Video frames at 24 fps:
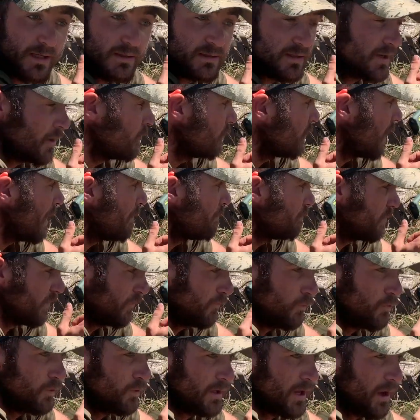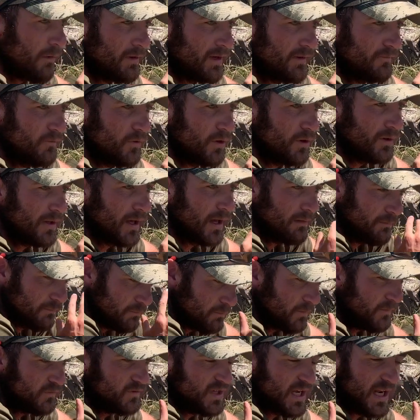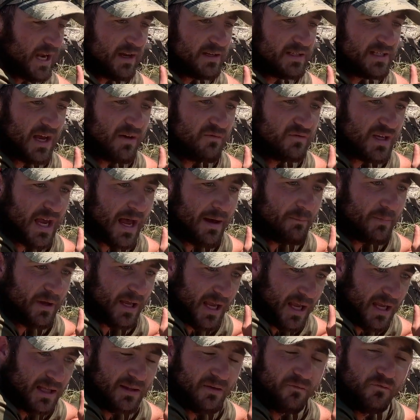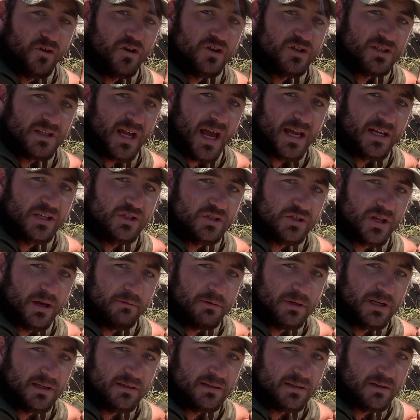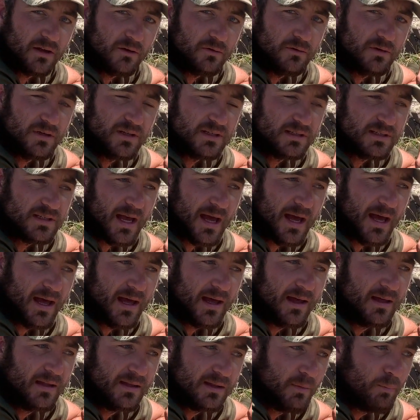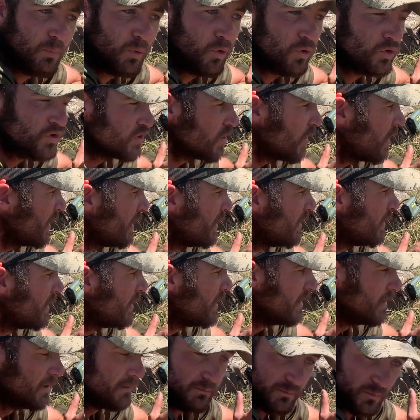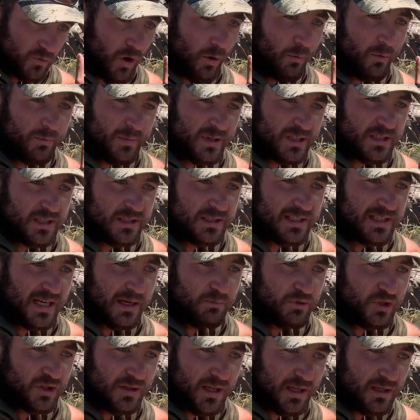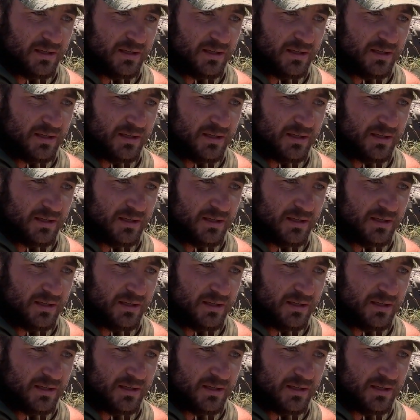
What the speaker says: so before we go any further, we've set ourselves up, and the first stage that we need to do is the bore sight. Common misconception that you